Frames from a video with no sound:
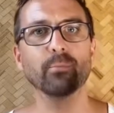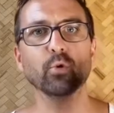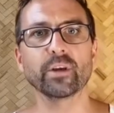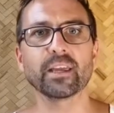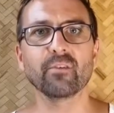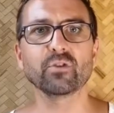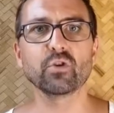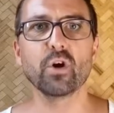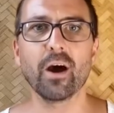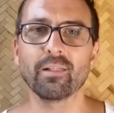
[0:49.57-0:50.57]
I'm going to give
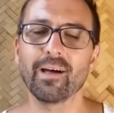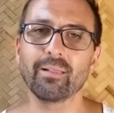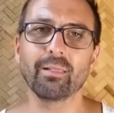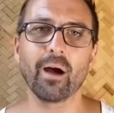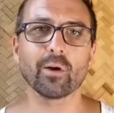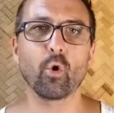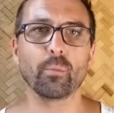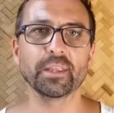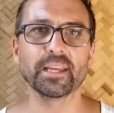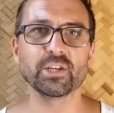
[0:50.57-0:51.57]
you a little
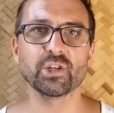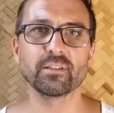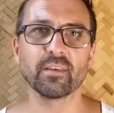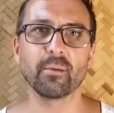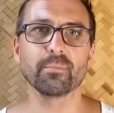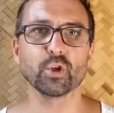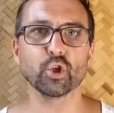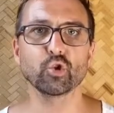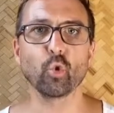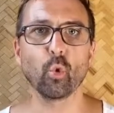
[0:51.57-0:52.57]
accommodation tip that
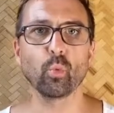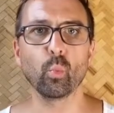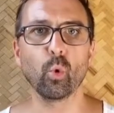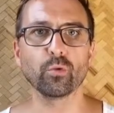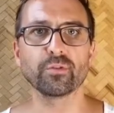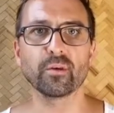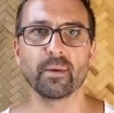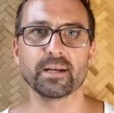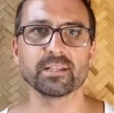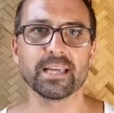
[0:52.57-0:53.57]
you don't want to
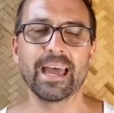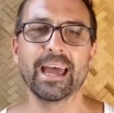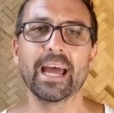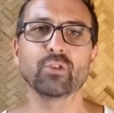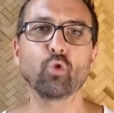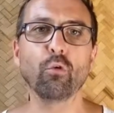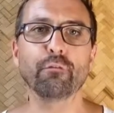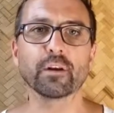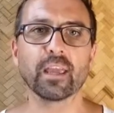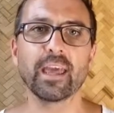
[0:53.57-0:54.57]
miss. And don't
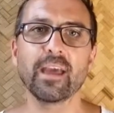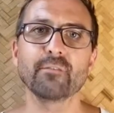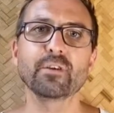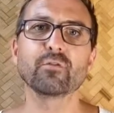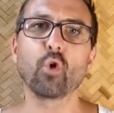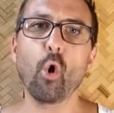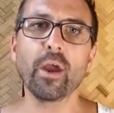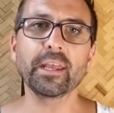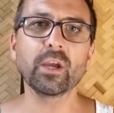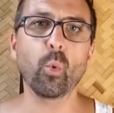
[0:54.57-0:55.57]
forget, if you've got
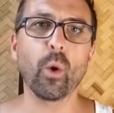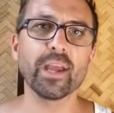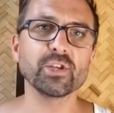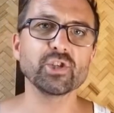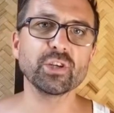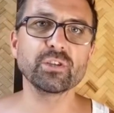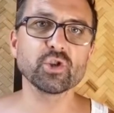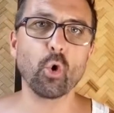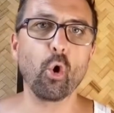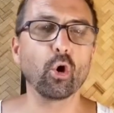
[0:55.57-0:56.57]
any
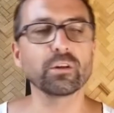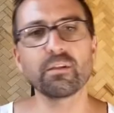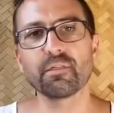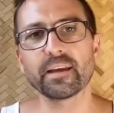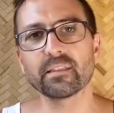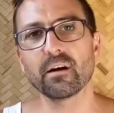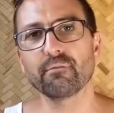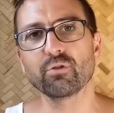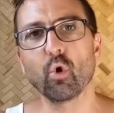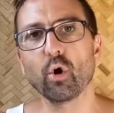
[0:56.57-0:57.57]
questions or you think that
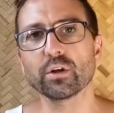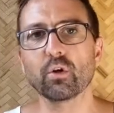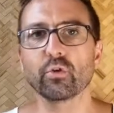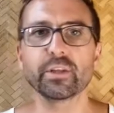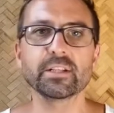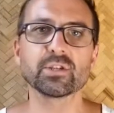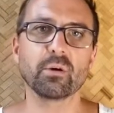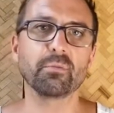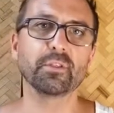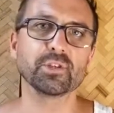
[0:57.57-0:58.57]
I've not included
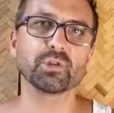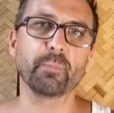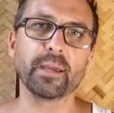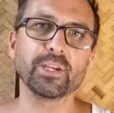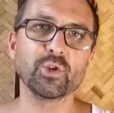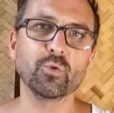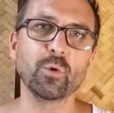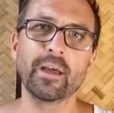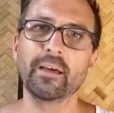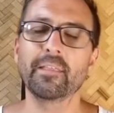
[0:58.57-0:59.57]
something
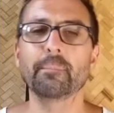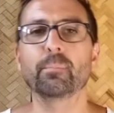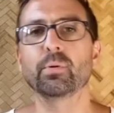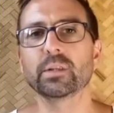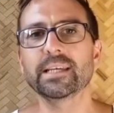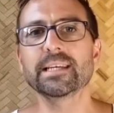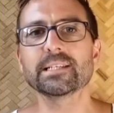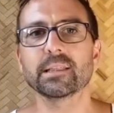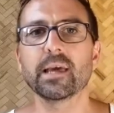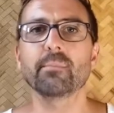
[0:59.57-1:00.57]
special, then
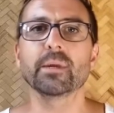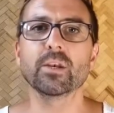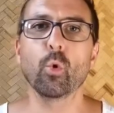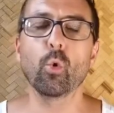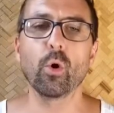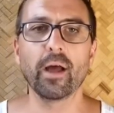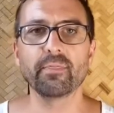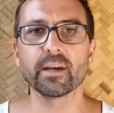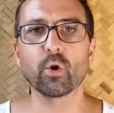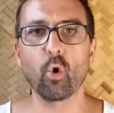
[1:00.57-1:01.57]
please let me know
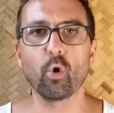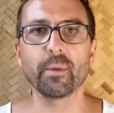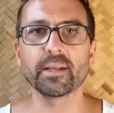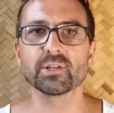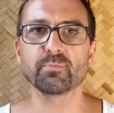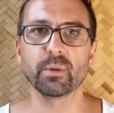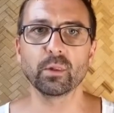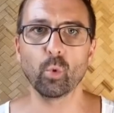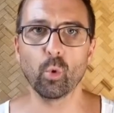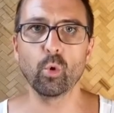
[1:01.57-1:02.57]
in the comments
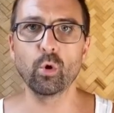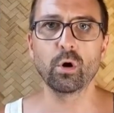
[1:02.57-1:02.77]
below.